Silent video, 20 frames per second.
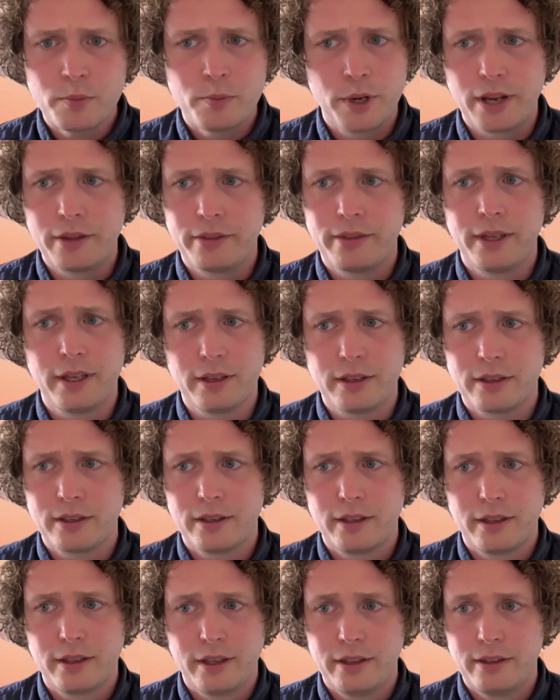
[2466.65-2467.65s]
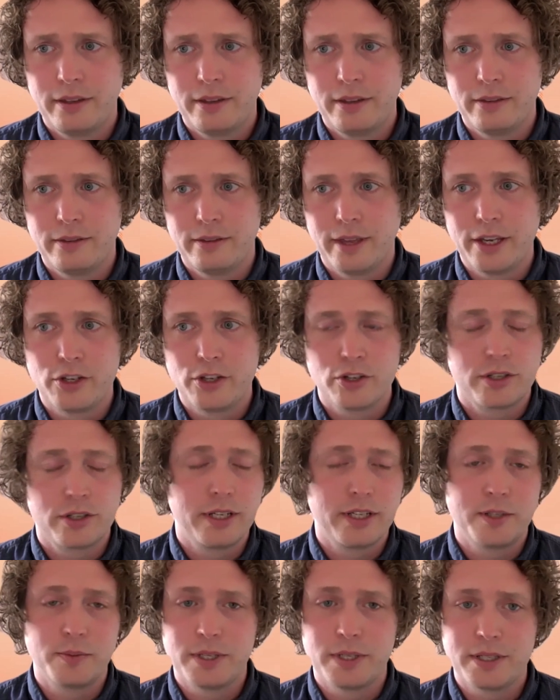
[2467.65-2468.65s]
But I think they
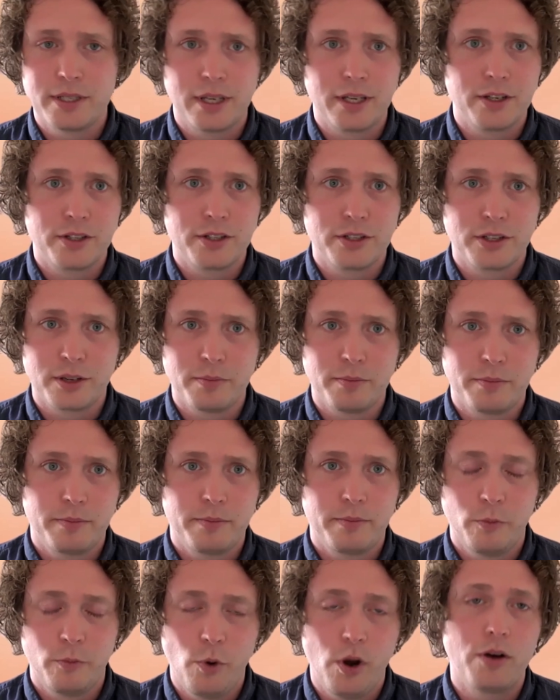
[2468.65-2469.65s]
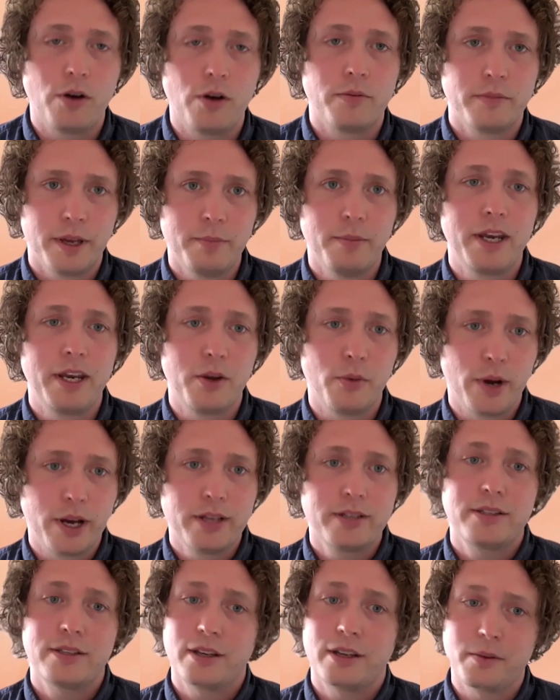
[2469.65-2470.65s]
just need to be seen as in many
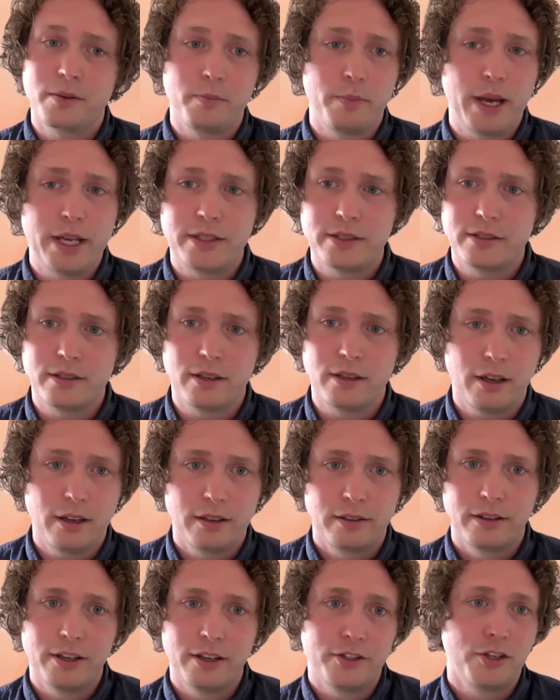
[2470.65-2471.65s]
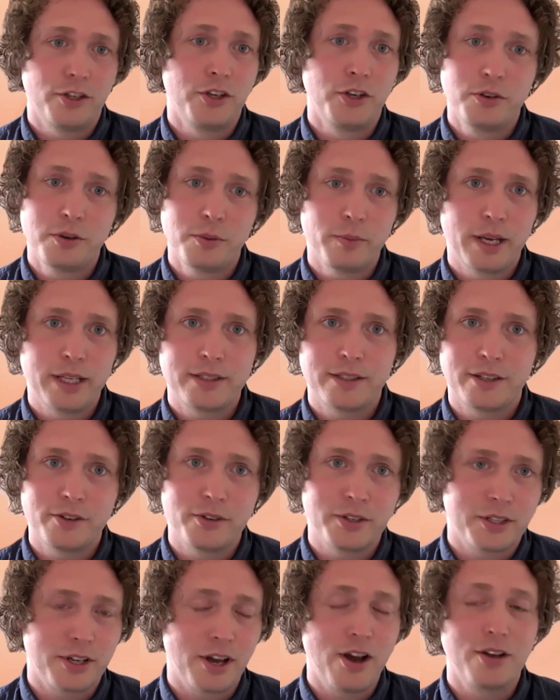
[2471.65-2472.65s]
ways, a competitor. It's a new
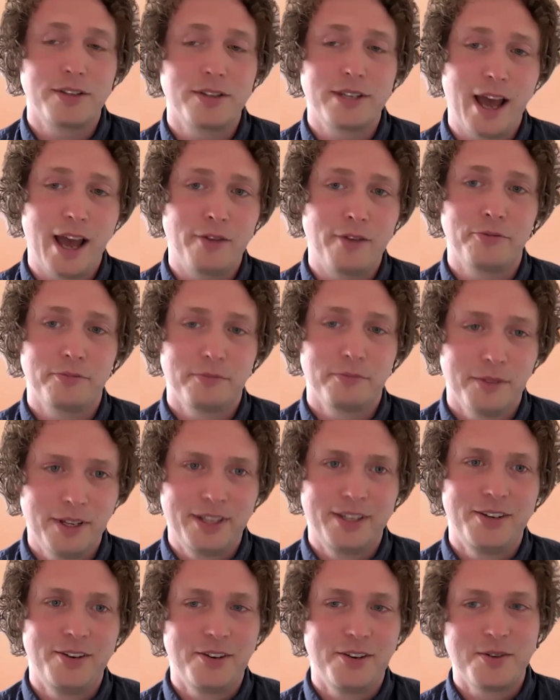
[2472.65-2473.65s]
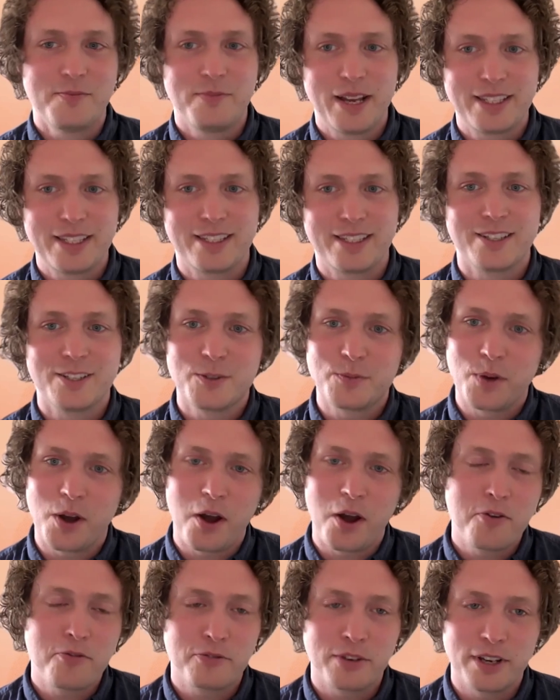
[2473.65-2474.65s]
competitor. It's hard to have new competitors,
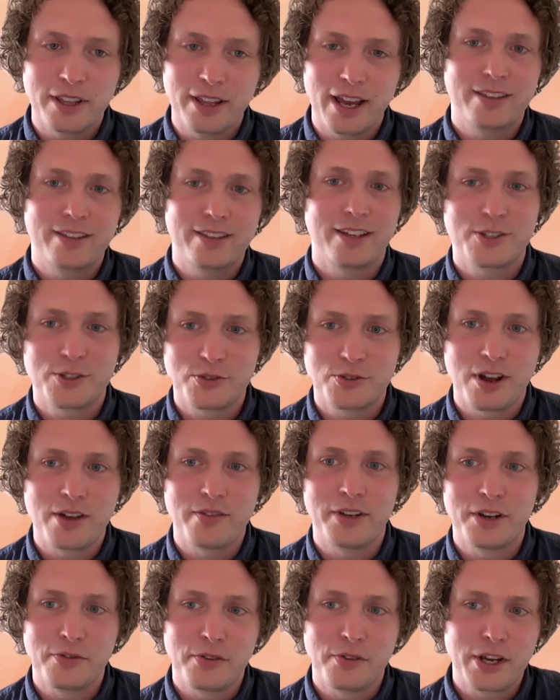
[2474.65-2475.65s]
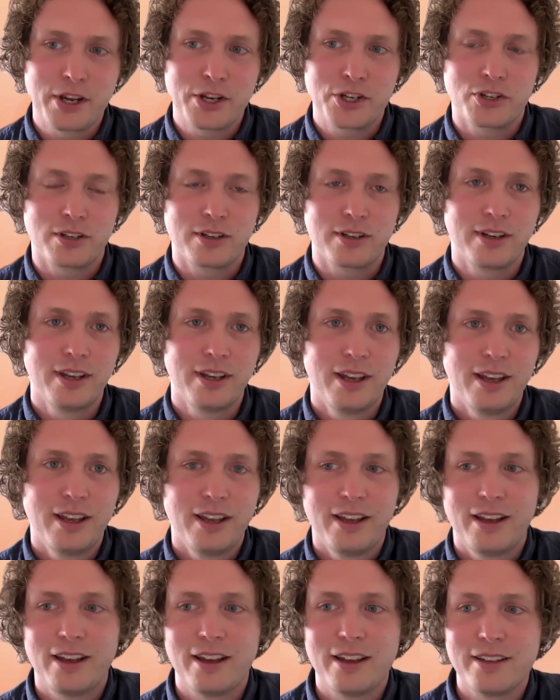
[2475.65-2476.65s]
but hopefully that does drive innovation
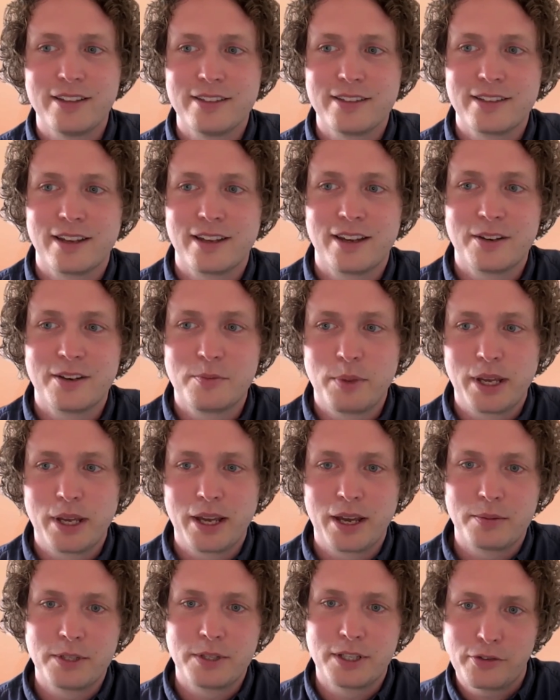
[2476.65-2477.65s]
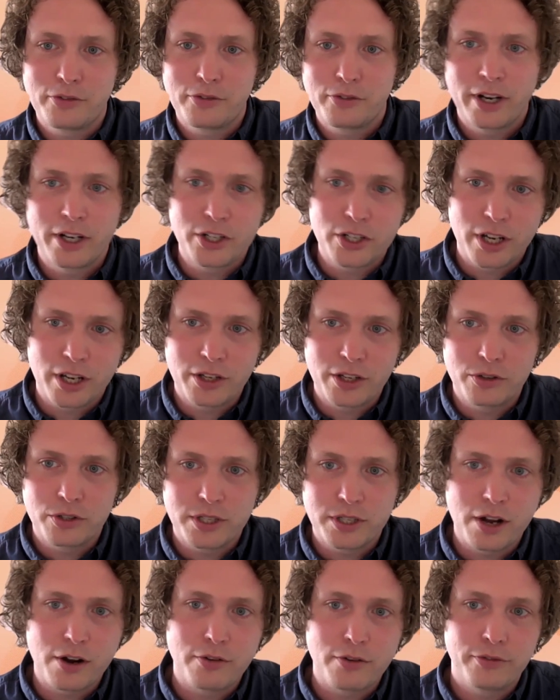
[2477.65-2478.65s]
and being able to differentiate
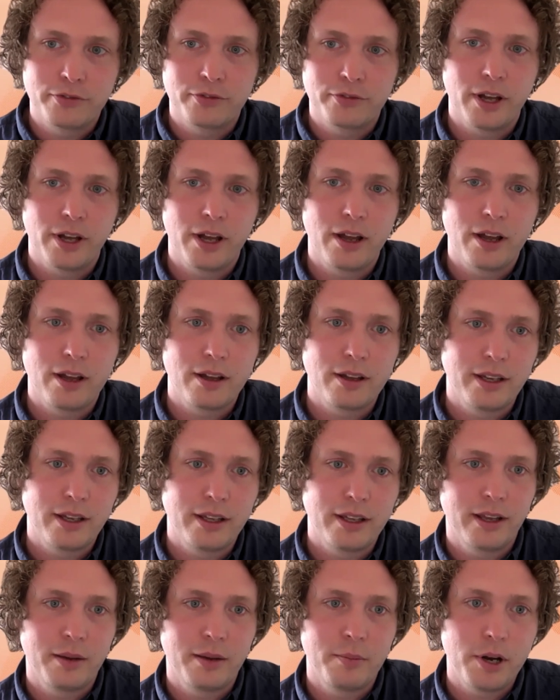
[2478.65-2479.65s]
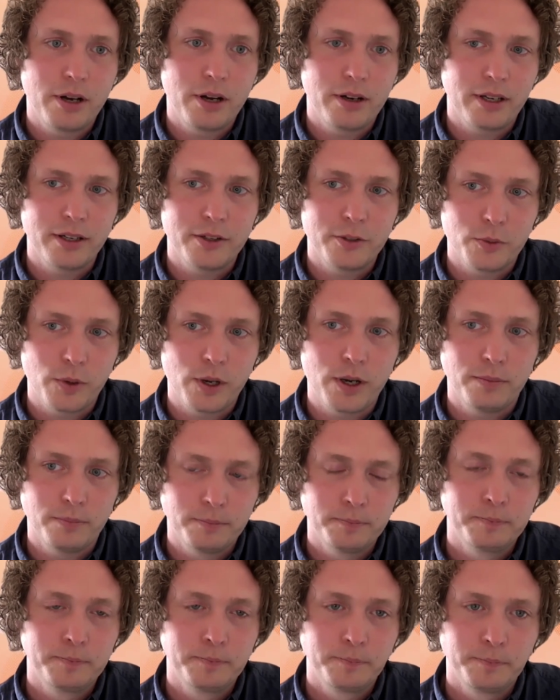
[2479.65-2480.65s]
yourself in that market as
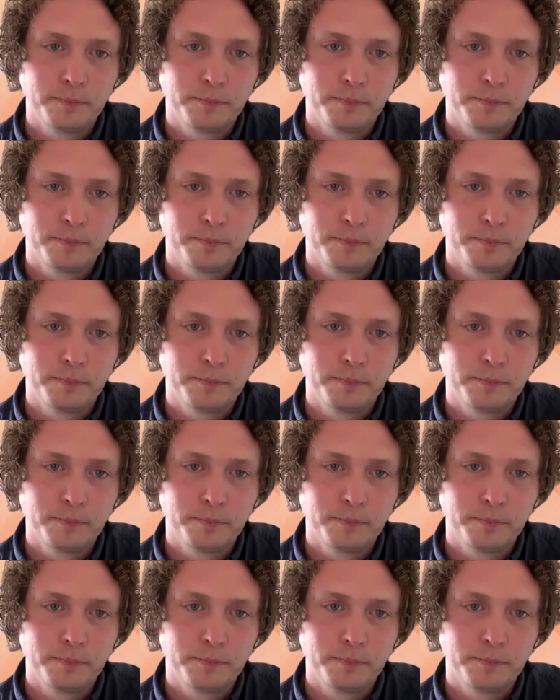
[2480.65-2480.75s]
well.